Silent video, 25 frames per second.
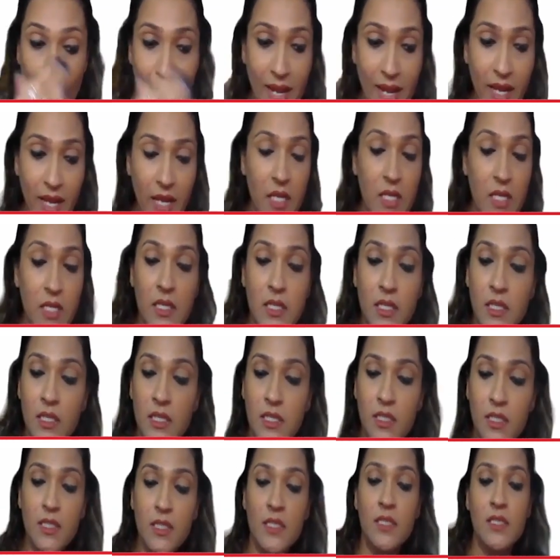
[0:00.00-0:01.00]
quick
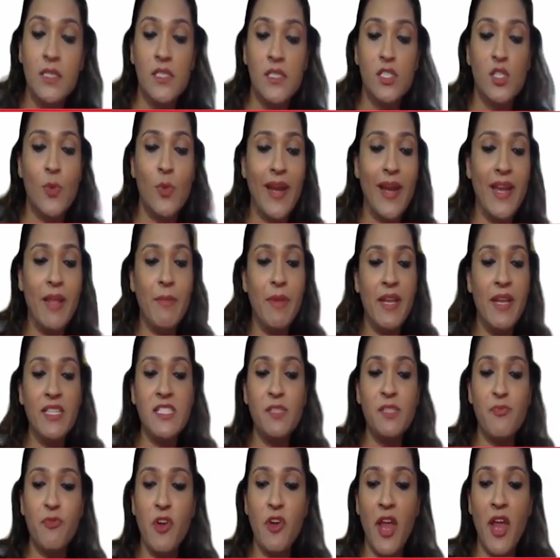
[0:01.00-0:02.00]
20
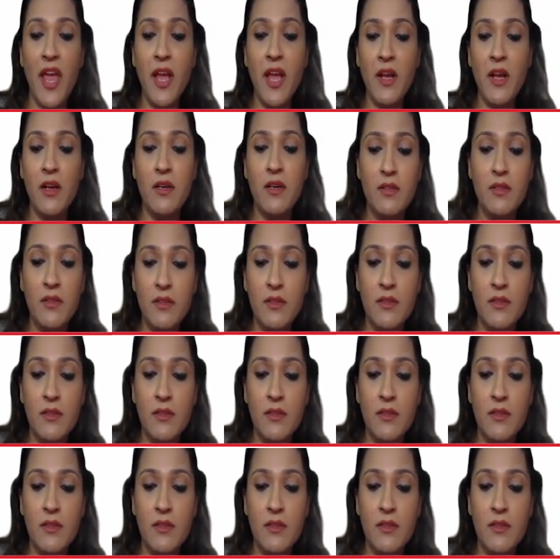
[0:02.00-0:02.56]
minutes break.